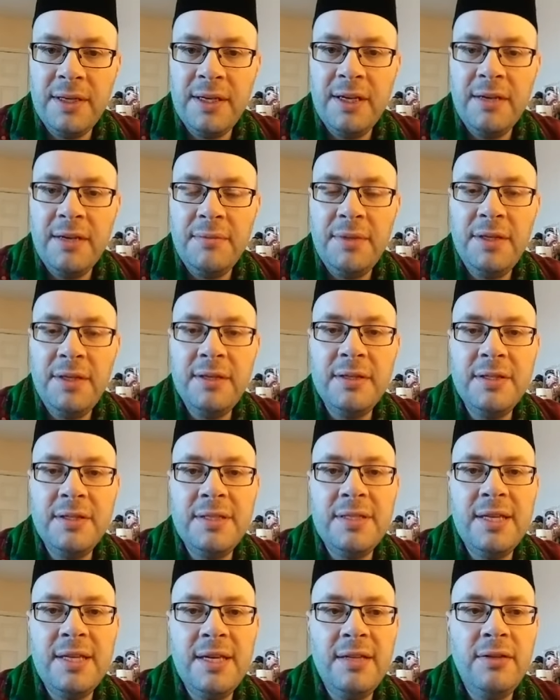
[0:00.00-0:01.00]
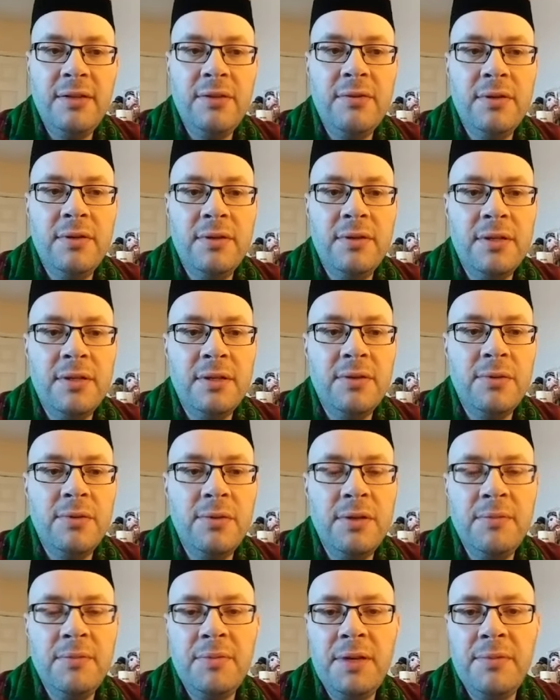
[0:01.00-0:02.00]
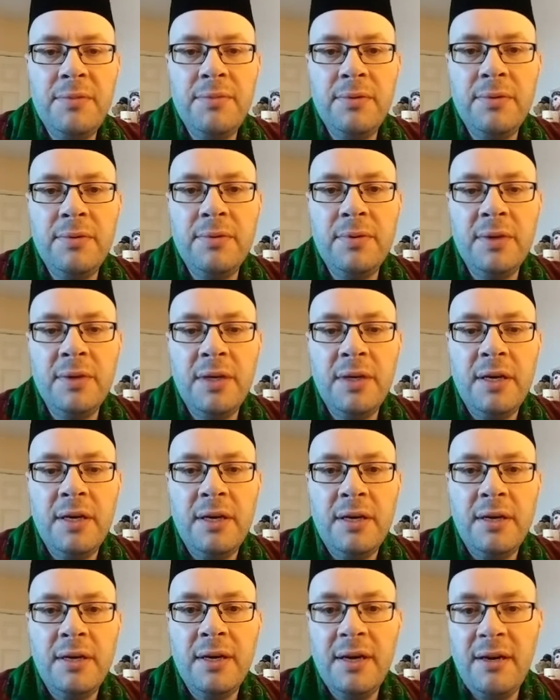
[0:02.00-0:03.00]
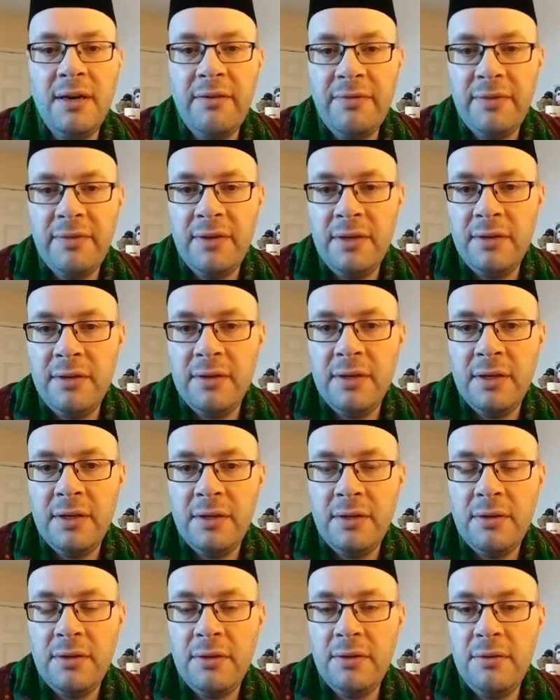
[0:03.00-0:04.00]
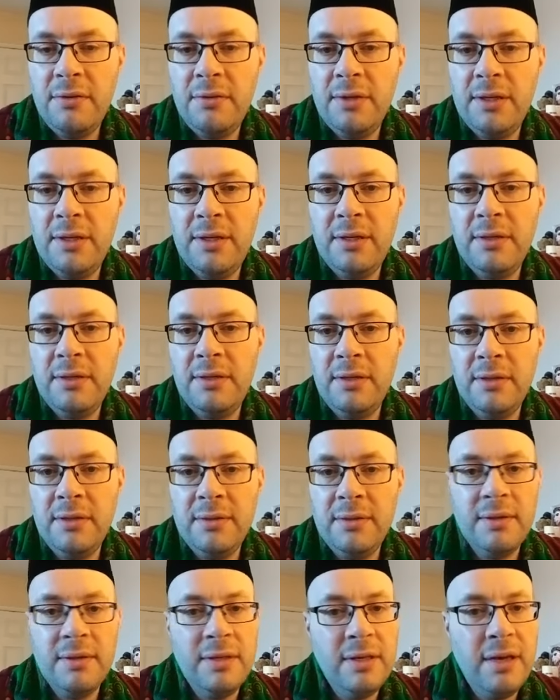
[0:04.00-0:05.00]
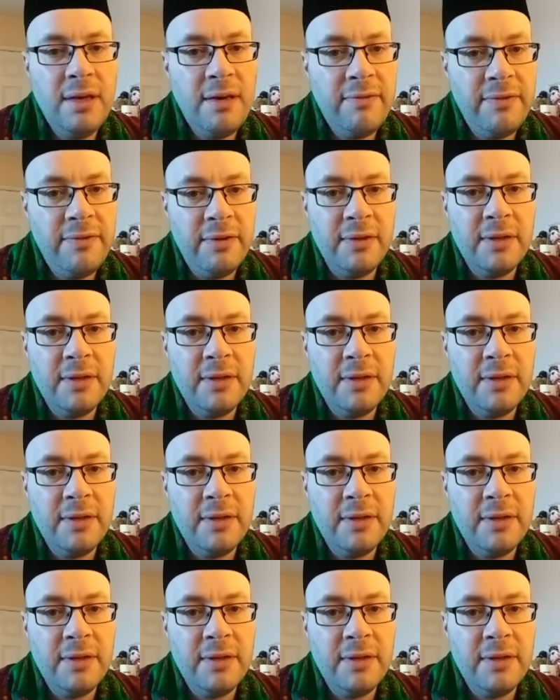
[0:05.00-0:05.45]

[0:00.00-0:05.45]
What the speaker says: Because then you are calling people kafir who are not kafir.